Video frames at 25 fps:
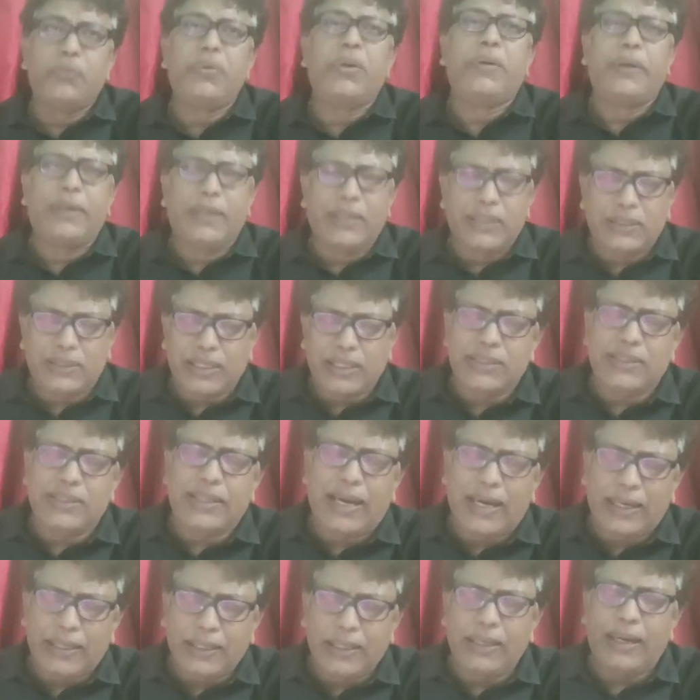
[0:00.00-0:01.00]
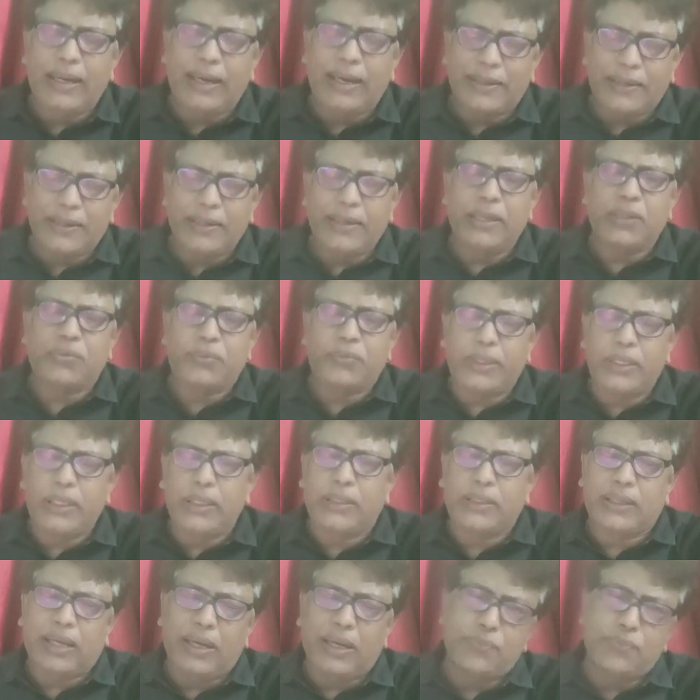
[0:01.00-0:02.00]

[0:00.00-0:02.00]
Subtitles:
We'll discuss that in later age when it comes